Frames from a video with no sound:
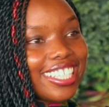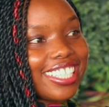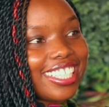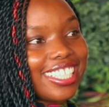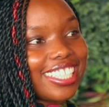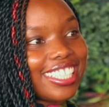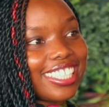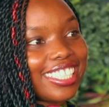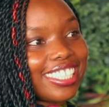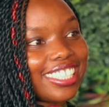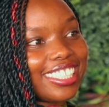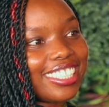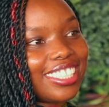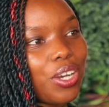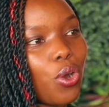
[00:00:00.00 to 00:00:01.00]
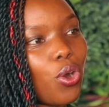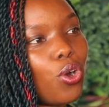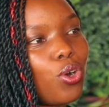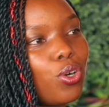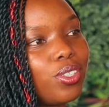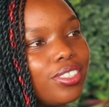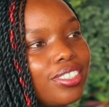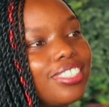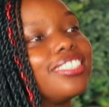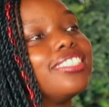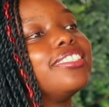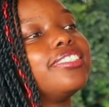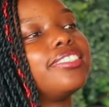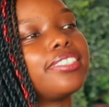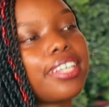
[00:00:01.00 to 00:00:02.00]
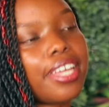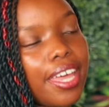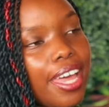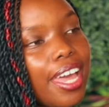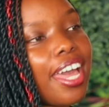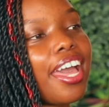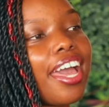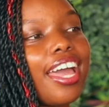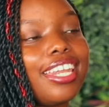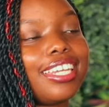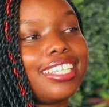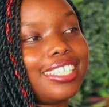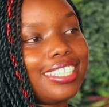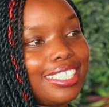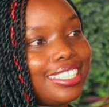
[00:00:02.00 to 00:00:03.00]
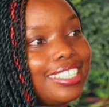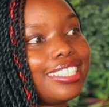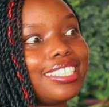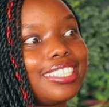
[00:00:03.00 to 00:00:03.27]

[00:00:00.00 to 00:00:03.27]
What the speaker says: And I'm like, she's good. Ninja C